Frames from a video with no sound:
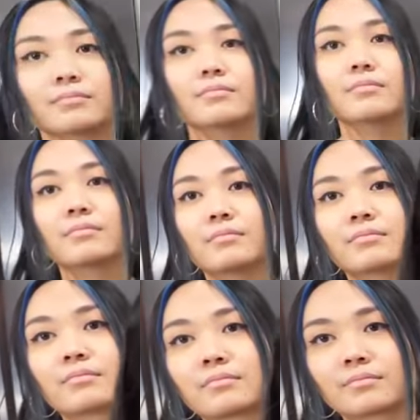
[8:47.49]

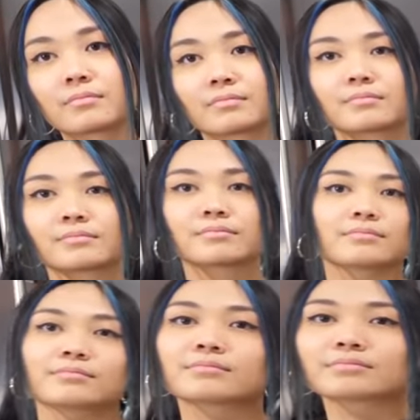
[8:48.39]

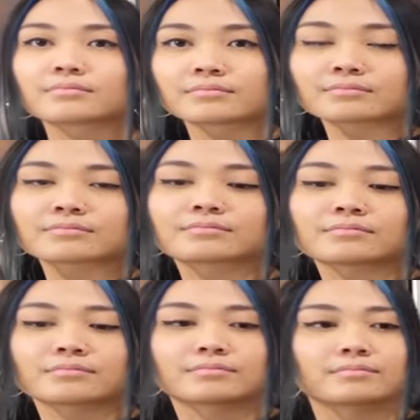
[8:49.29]
[no speech]